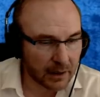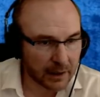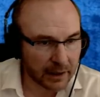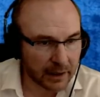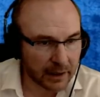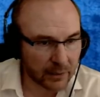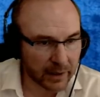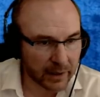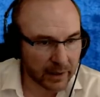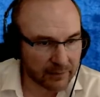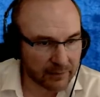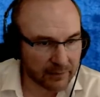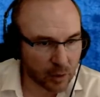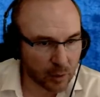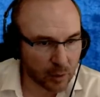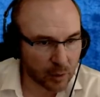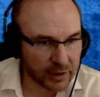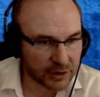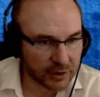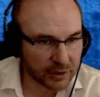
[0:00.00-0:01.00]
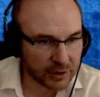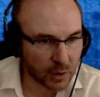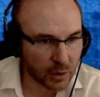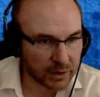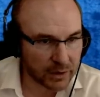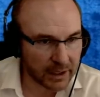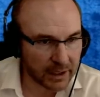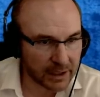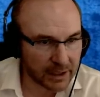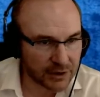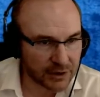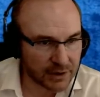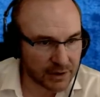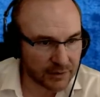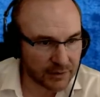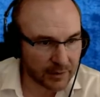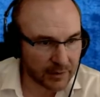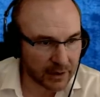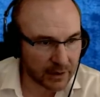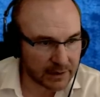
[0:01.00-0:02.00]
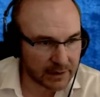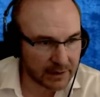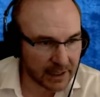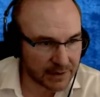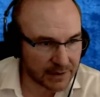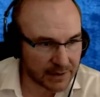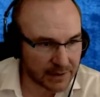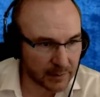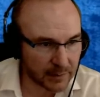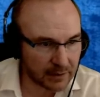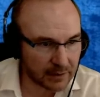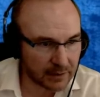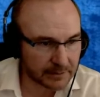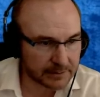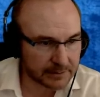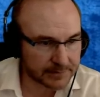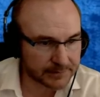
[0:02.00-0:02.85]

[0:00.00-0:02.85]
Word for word: Here we have a whole bunch of quotations from the Old Testament.